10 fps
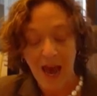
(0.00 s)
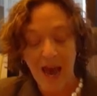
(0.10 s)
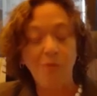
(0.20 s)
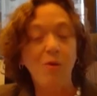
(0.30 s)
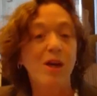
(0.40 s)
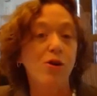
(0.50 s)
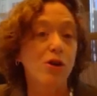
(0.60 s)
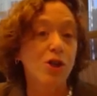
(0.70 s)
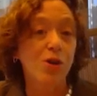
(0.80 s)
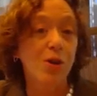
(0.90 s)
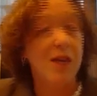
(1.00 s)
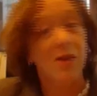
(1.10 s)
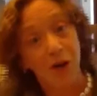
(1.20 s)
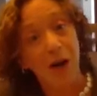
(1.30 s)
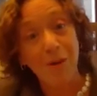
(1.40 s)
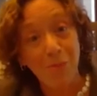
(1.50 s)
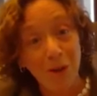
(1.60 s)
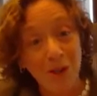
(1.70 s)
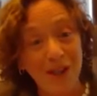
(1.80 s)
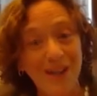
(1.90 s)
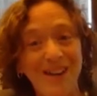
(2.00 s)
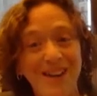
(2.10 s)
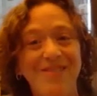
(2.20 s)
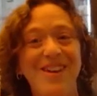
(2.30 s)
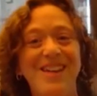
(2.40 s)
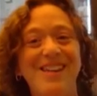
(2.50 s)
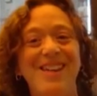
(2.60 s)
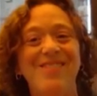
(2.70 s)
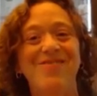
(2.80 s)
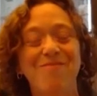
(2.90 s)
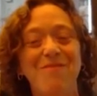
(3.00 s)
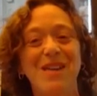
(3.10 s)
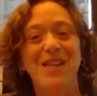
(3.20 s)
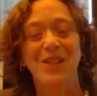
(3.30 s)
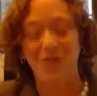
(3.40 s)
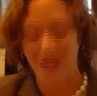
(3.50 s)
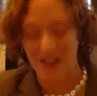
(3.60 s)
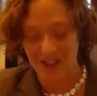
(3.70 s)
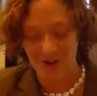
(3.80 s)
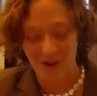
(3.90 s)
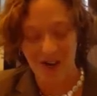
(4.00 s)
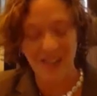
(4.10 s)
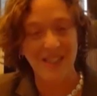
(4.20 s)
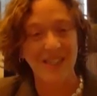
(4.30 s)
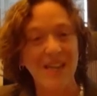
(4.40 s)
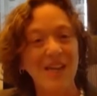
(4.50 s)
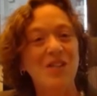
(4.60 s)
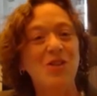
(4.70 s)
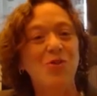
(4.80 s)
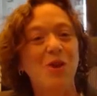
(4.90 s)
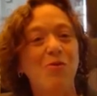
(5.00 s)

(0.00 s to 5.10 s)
And we encourage you to either come in person and come meet us for lunch, or else join